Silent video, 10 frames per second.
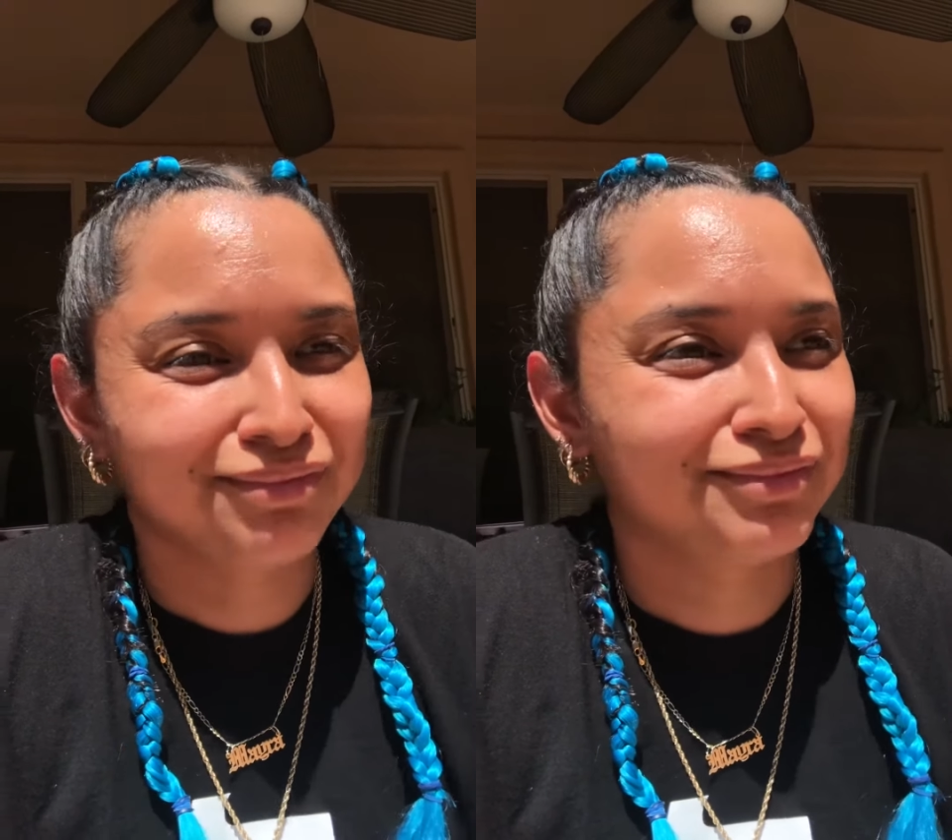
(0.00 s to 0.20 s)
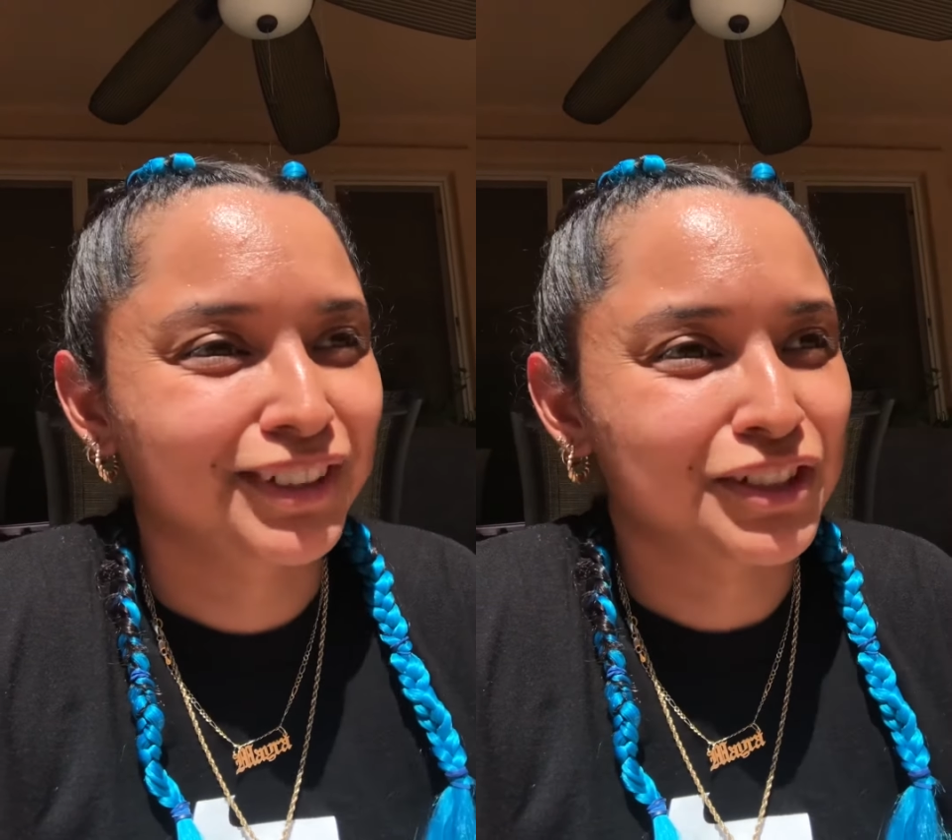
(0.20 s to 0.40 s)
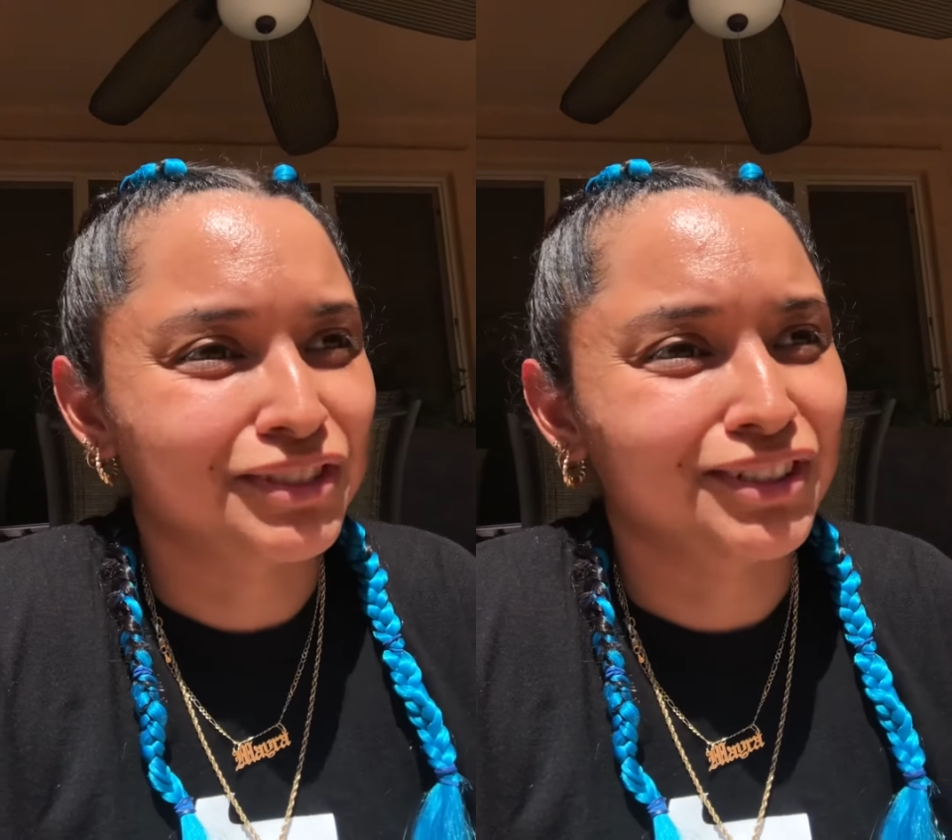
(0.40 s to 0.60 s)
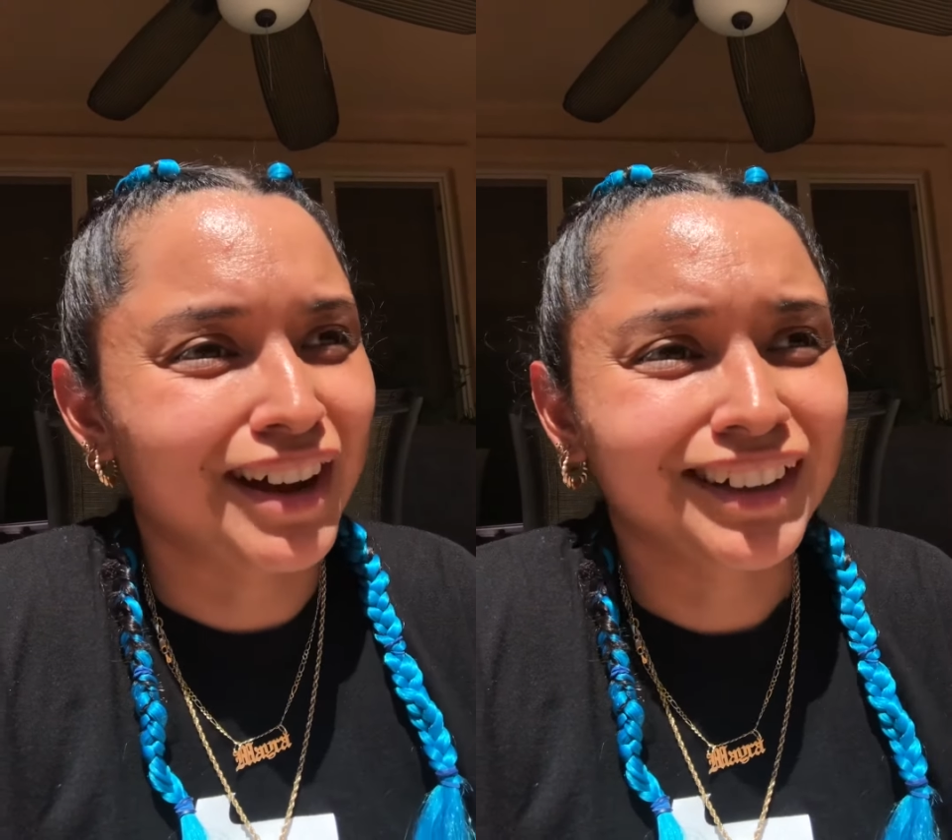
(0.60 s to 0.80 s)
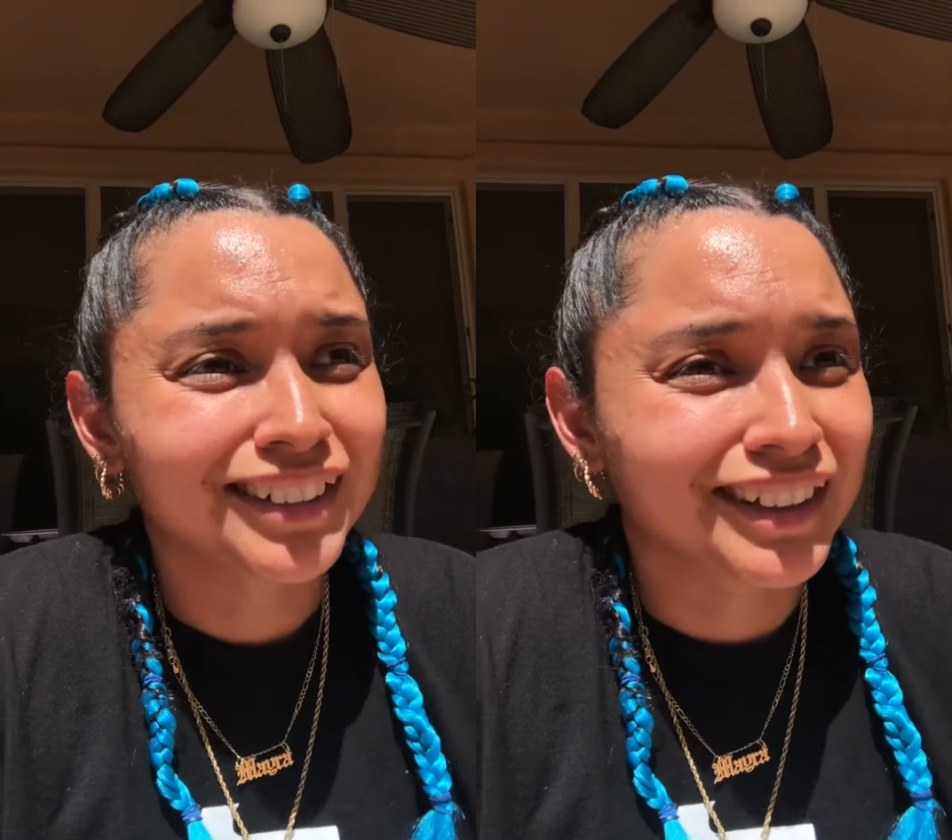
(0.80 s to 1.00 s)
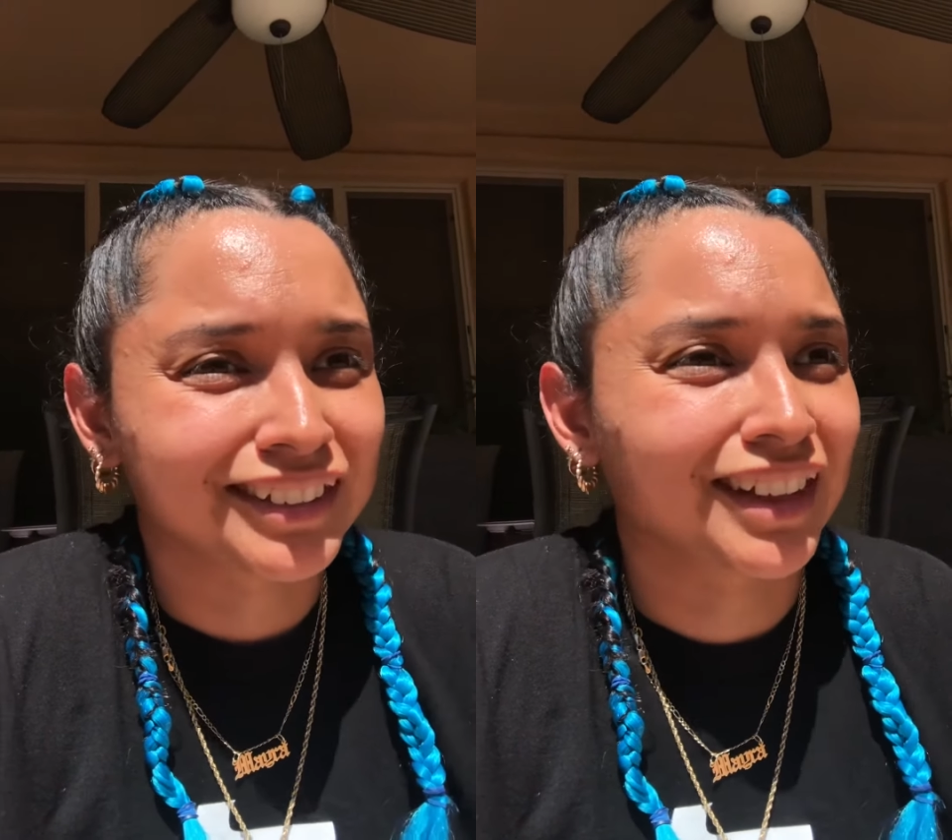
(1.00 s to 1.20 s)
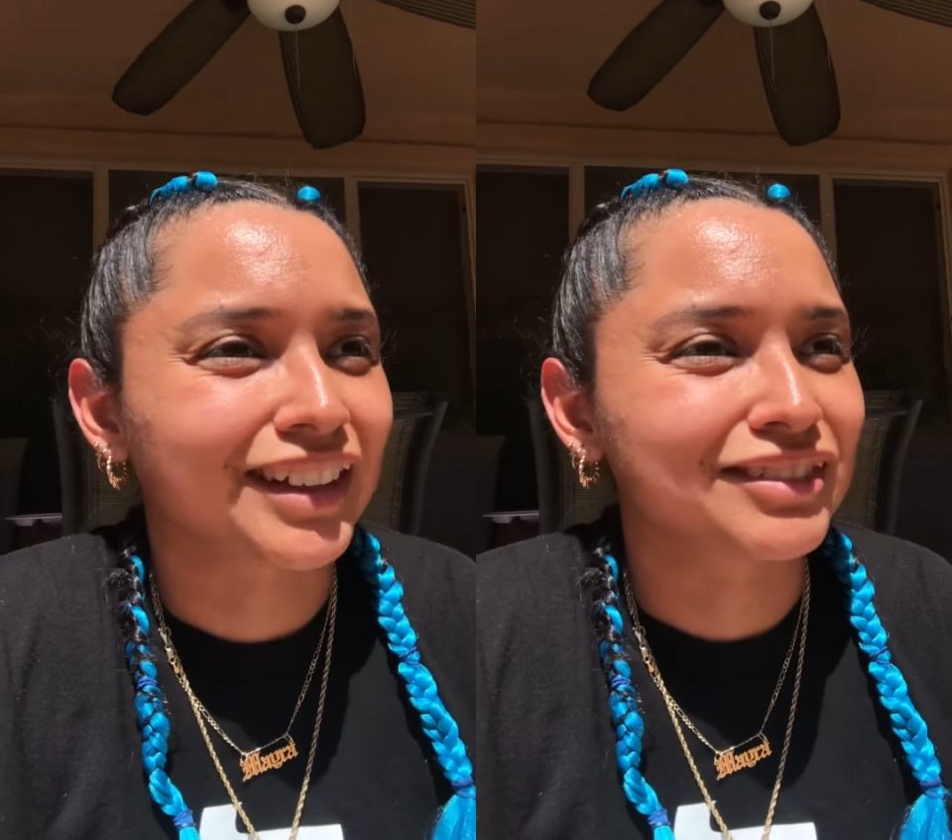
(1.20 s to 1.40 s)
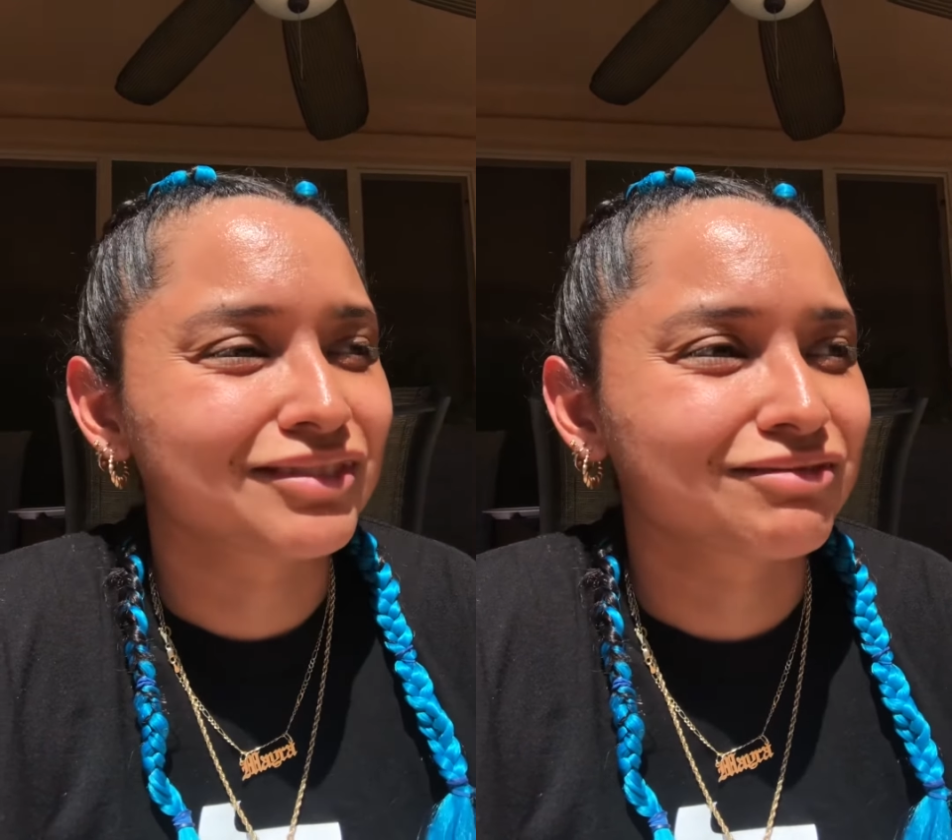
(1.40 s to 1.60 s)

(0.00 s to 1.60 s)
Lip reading: because we don't act like that.